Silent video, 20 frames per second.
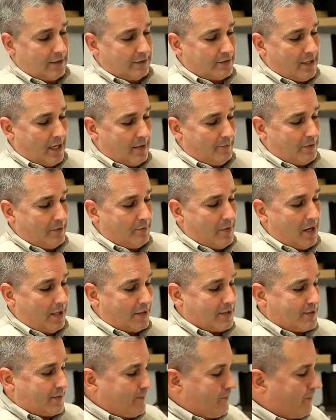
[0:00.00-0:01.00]
top of the
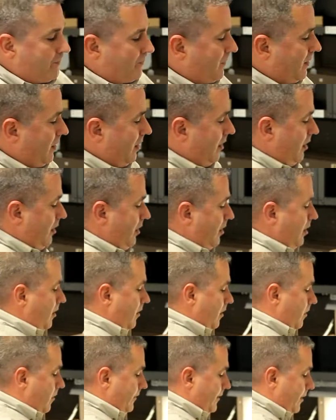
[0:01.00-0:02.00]
box.
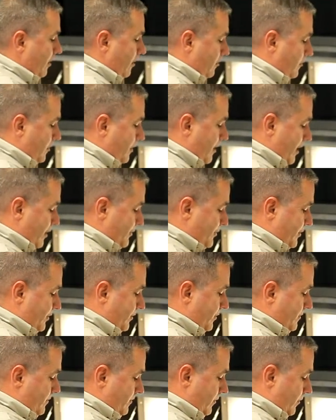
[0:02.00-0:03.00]
All the armorer has to
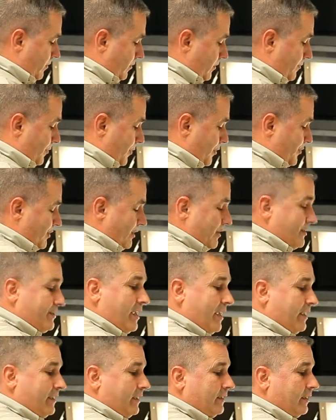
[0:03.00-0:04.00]
do, or the person
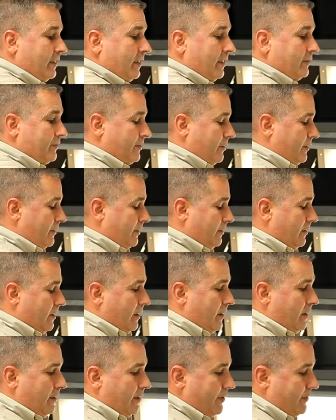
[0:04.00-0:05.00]
assigning the gun to you,
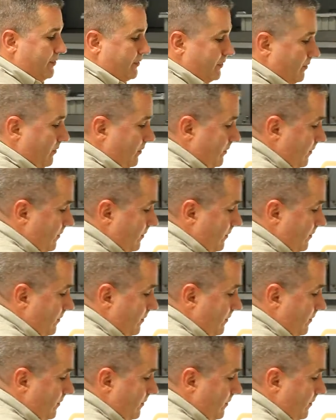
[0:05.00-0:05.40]
is to